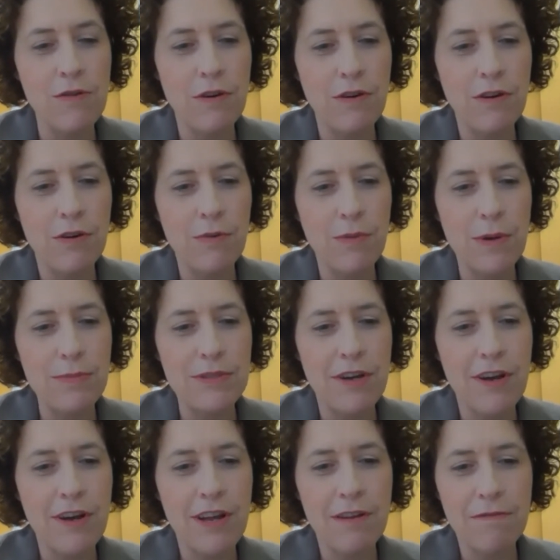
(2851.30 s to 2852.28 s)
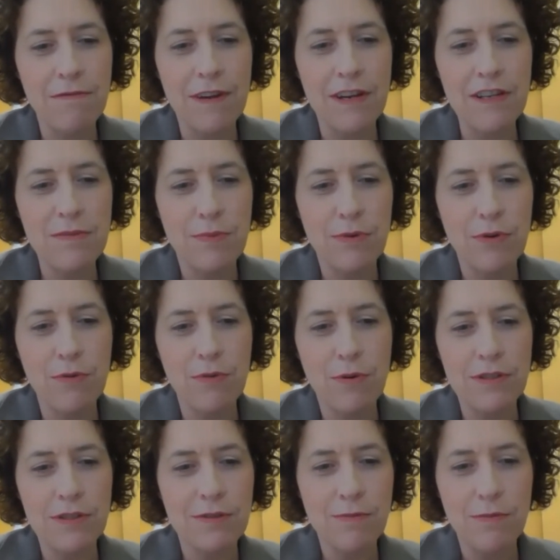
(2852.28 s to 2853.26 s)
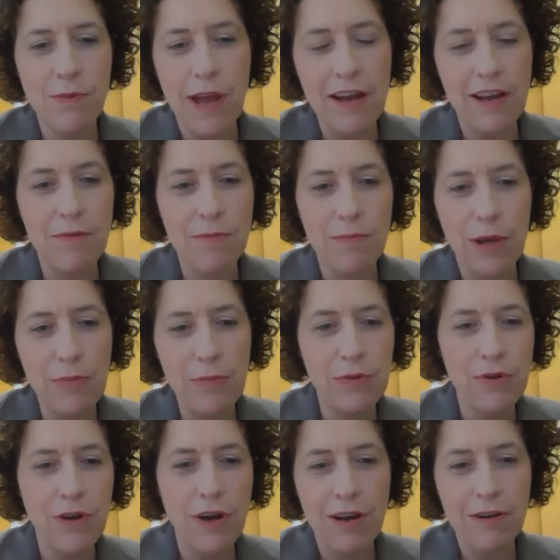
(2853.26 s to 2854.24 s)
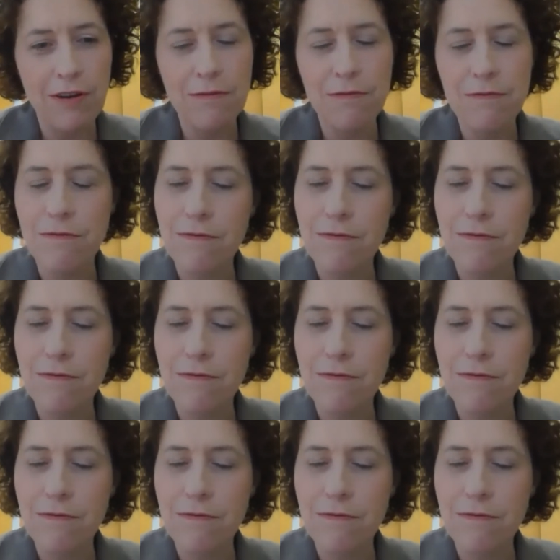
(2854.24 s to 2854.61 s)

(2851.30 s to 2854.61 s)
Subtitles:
a website, Facebook, how can people kind of